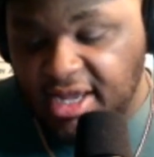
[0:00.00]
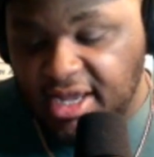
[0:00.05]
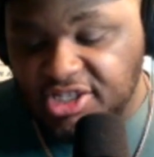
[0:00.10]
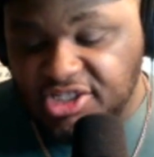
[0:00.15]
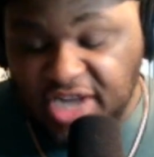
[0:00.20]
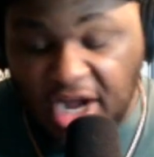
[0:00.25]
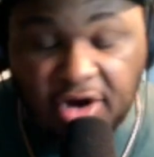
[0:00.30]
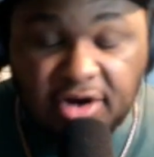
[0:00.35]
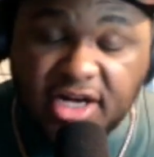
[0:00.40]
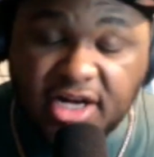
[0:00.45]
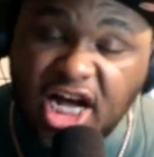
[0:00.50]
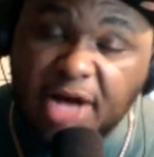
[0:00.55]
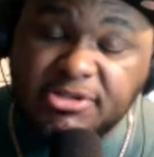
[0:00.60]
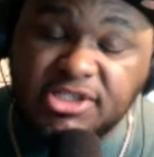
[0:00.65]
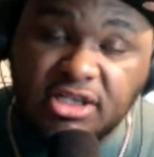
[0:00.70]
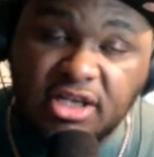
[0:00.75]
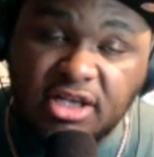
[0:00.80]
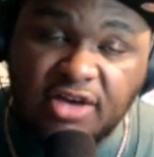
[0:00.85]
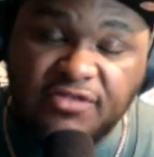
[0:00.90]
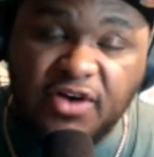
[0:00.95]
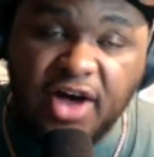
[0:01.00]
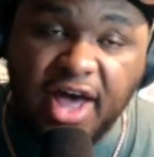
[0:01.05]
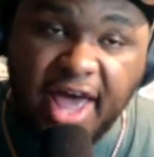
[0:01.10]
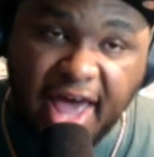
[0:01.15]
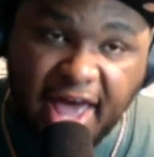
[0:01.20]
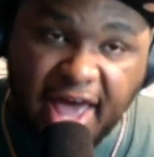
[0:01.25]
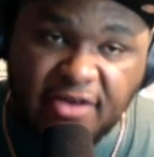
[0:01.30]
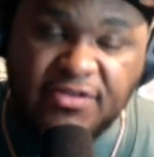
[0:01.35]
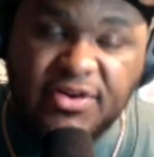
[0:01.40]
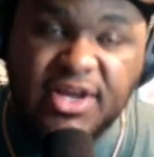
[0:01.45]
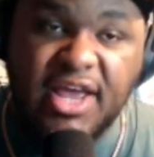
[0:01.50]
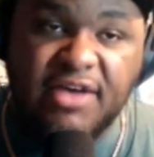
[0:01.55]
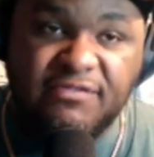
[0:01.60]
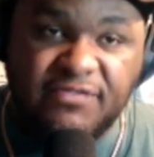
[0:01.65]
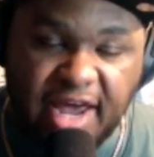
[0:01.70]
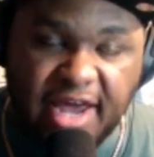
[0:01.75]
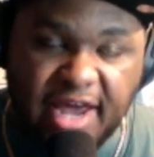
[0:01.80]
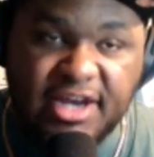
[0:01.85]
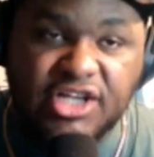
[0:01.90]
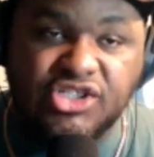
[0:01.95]
Chicago Cubs should look for every
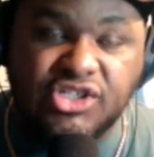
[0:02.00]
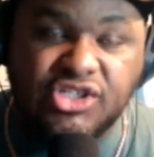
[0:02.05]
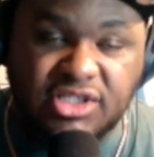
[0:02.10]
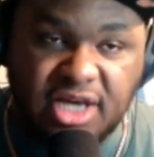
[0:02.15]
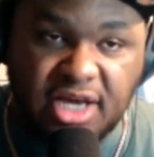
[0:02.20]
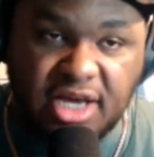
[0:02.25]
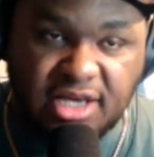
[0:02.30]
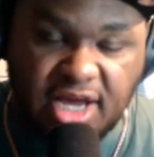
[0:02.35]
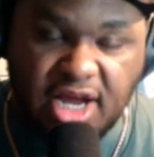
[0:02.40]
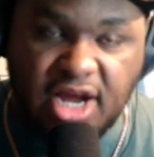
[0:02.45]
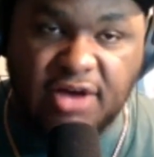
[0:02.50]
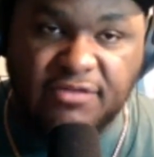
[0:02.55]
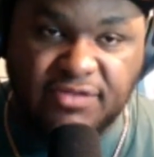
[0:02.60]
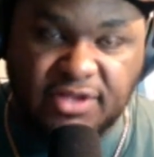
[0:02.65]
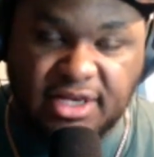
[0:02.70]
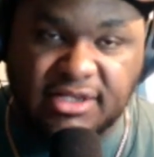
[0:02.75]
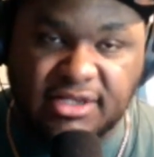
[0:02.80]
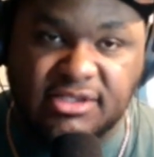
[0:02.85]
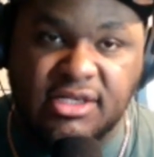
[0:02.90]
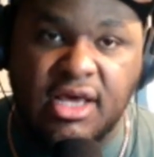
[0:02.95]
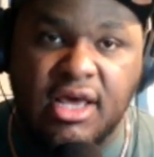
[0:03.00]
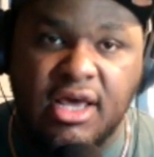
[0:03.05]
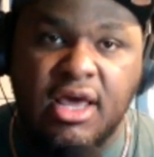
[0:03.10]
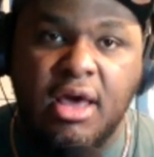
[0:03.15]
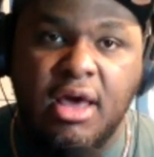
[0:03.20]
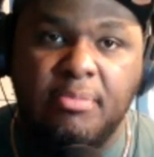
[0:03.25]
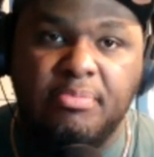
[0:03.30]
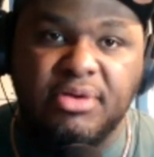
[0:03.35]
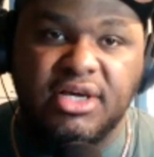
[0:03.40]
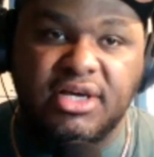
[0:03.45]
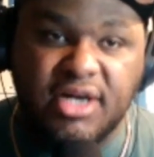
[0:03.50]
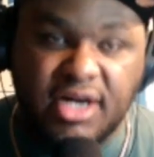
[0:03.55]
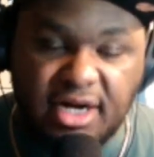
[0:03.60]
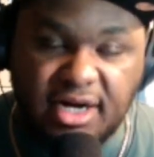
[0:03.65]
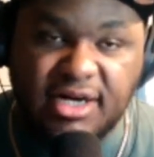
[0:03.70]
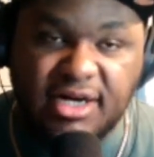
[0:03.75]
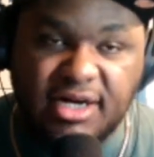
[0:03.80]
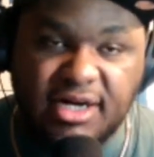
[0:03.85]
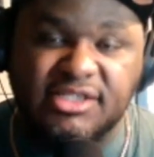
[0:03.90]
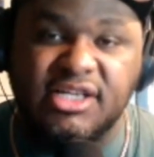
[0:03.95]
advantage to take care of this
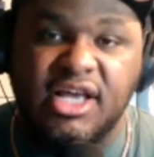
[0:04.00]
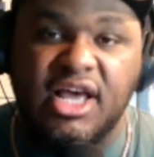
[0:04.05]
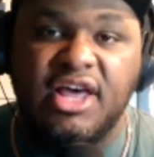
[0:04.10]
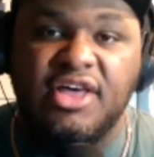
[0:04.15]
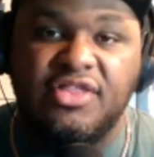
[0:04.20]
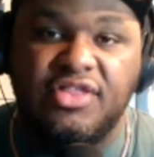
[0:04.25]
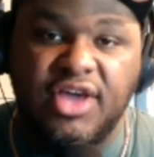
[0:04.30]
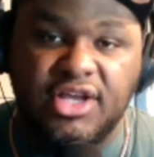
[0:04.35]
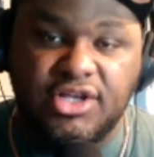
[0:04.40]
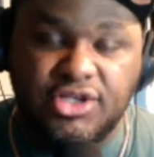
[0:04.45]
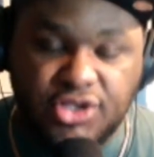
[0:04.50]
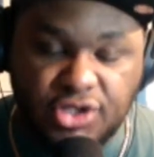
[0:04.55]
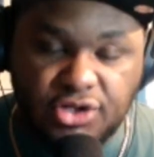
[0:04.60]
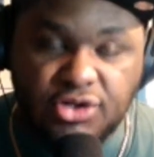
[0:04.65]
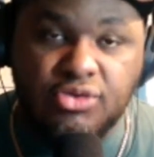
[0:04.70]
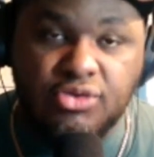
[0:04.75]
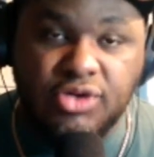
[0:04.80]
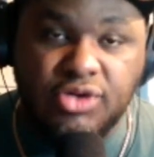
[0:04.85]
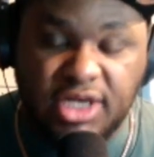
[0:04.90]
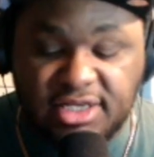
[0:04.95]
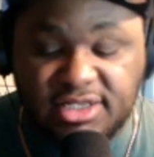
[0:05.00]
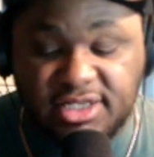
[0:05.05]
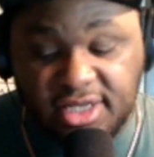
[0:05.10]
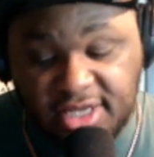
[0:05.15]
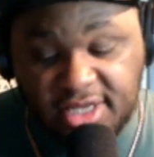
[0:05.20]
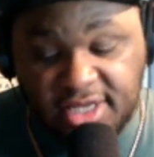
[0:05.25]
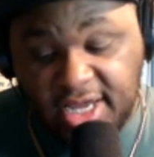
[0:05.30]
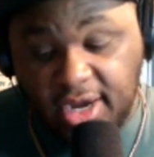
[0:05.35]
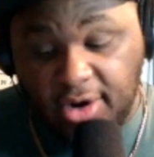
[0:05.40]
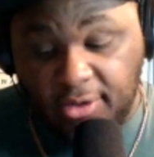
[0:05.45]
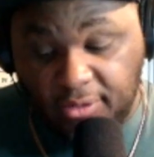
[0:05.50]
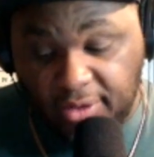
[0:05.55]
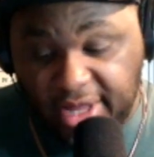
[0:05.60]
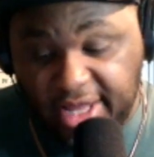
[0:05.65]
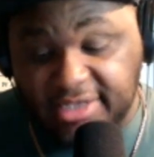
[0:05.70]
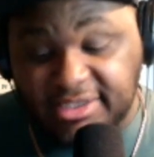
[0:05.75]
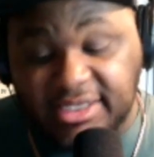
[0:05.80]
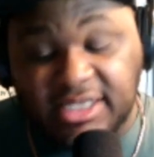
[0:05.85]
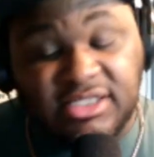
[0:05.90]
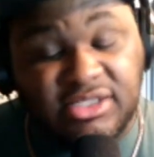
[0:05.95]
because they do need to get
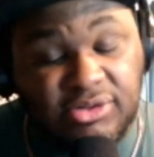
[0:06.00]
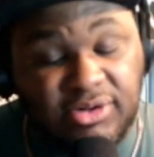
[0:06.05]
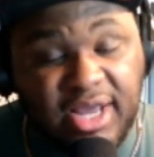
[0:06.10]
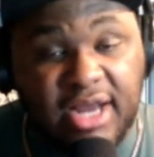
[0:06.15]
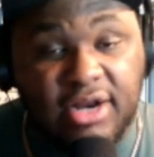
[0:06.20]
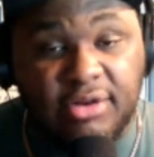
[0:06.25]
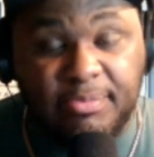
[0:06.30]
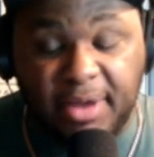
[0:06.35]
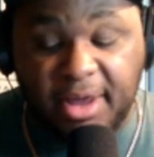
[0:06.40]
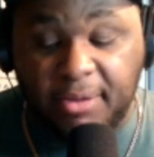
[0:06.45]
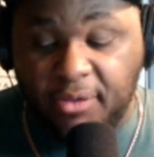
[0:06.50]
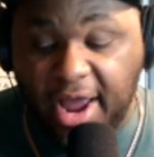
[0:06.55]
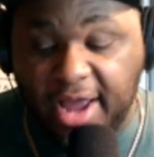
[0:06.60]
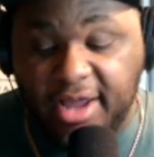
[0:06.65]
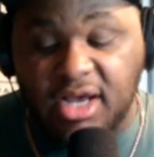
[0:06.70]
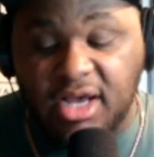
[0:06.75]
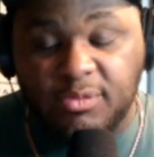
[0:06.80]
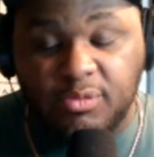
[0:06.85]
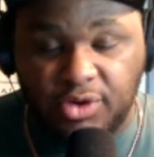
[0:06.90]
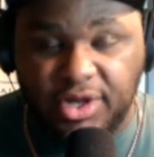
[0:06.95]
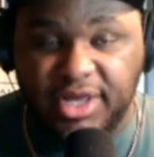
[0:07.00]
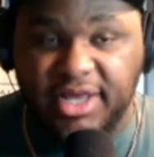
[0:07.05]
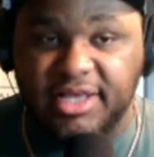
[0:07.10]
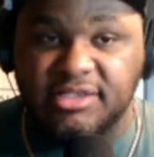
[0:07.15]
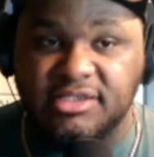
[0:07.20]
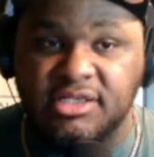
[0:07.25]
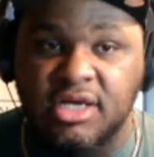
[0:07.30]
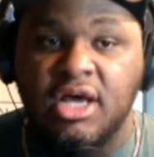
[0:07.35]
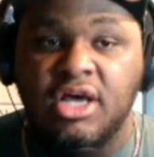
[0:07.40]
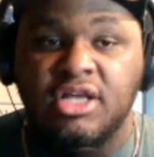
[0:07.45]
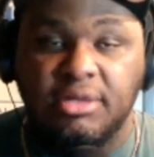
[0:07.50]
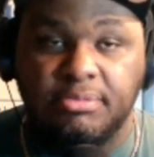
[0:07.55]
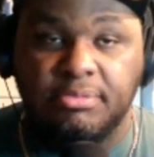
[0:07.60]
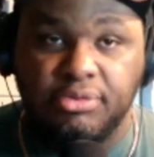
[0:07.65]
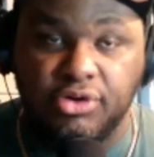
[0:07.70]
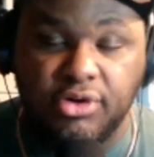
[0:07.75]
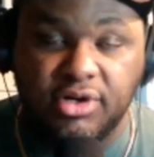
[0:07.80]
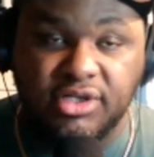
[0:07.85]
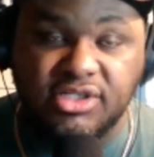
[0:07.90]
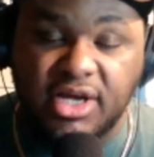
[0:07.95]
wins. They still got to rack up wins. The
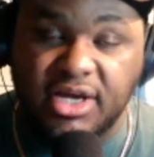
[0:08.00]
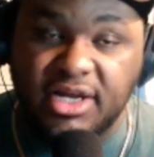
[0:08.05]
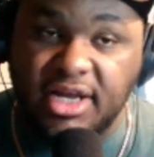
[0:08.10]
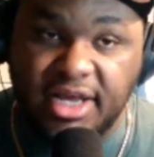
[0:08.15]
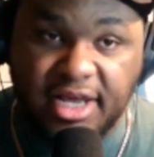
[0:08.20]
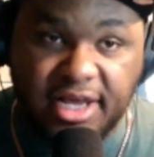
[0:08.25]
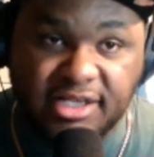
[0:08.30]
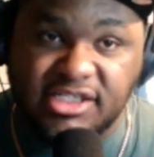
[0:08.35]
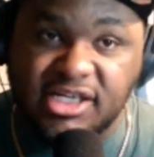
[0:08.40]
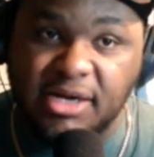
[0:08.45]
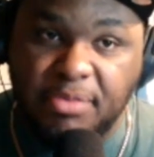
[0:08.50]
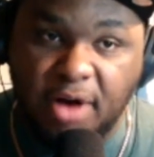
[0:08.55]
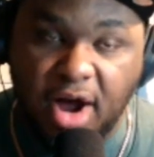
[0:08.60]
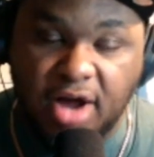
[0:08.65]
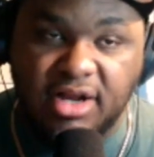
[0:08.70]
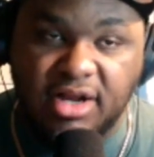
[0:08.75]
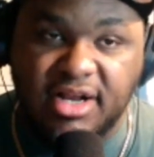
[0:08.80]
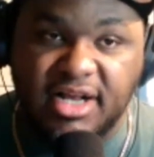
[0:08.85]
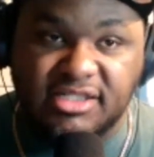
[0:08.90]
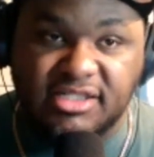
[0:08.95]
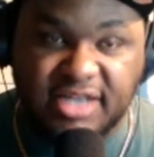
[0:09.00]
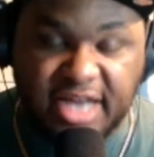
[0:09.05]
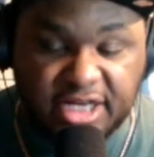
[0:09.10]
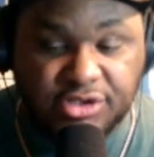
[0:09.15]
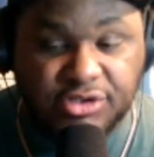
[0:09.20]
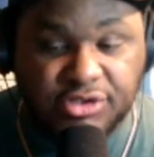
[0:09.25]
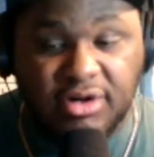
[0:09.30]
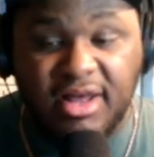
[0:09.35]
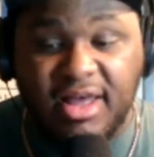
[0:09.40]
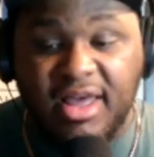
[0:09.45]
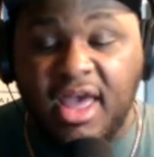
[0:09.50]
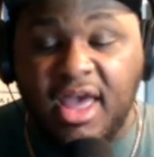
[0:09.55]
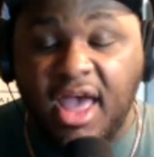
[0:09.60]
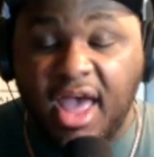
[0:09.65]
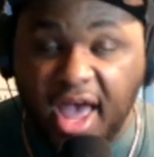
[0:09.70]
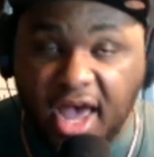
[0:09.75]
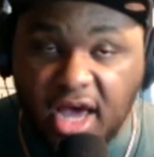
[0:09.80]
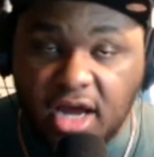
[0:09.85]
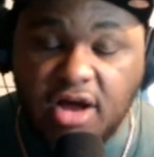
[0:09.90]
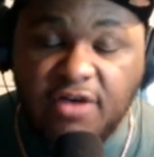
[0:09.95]
Brewers are in the easier part of their schedule,
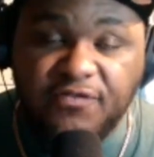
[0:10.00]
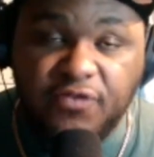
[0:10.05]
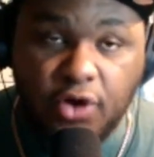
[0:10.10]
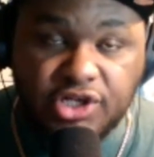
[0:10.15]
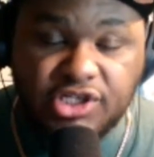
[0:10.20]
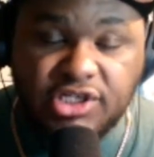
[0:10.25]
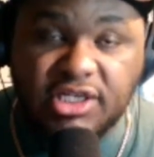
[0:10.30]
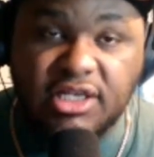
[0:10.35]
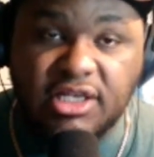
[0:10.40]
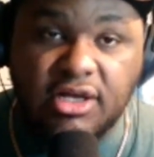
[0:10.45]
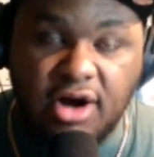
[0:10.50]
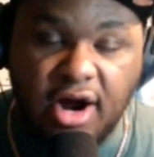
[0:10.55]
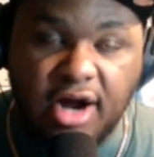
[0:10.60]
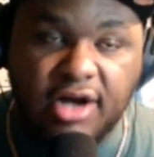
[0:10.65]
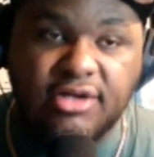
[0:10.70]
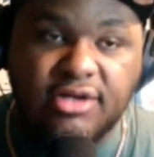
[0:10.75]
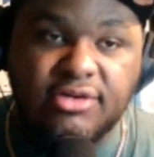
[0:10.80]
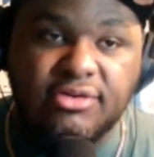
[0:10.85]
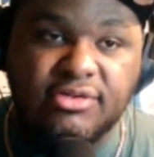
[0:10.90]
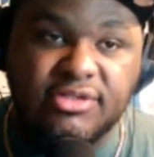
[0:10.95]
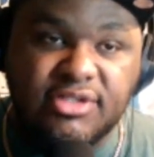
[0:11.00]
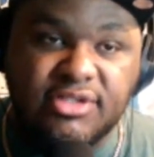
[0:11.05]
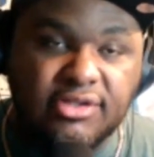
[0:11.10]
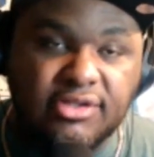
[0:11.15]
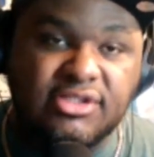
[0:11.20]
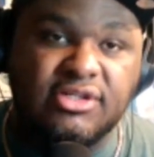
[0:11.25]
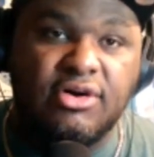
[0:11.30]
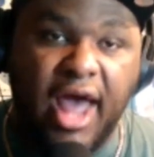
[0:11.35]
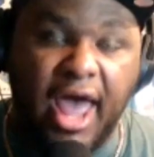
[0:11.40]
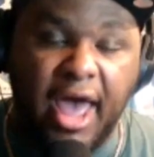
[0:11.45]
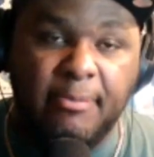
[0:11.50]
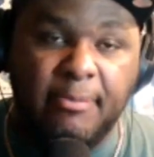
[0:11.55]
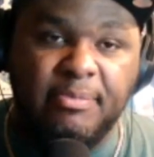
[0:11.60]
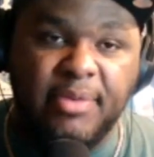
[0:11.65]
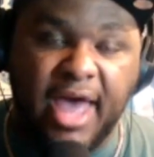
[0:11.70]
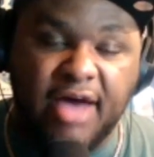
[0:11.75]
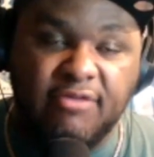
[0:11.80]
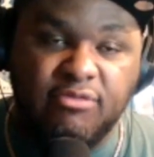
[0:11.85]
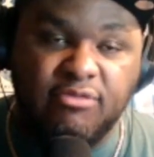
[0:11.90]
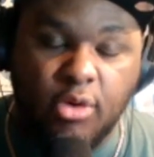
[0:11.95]
and unfortunately, the Cardinals also have
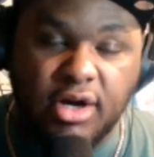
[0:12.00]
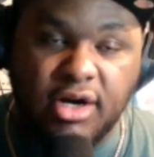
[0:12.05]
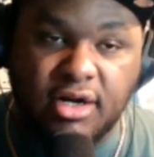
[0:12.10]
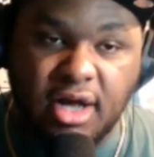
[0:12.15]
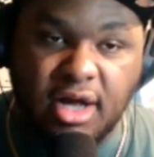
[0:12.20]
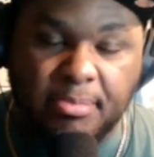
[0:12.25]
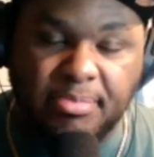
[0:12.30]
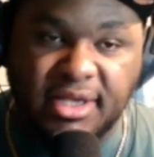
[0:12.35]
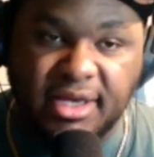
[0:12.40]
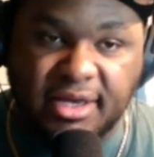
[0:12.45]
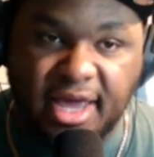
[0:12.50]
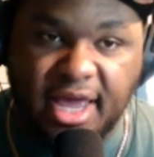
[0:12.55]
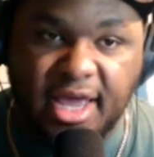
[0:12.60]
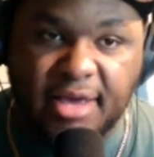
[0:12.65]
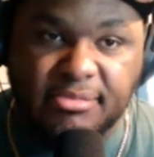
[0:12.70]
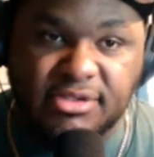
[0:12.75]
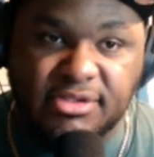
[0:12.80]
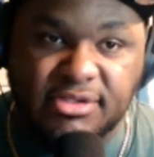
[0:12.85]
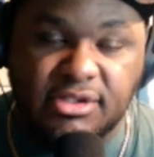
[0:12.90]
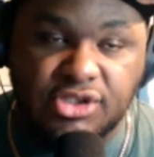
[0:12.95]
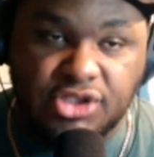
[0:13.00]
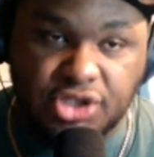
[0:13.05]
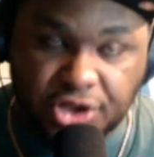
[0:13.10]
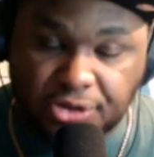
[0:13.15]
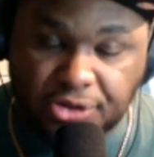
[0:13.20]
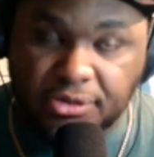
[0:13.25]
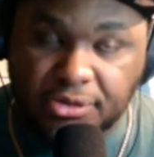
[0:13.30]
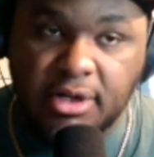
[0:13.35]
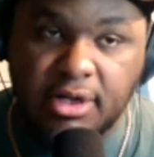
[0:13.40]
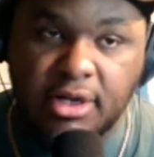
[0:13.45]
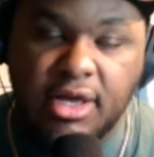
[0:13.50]
won a couple of games too.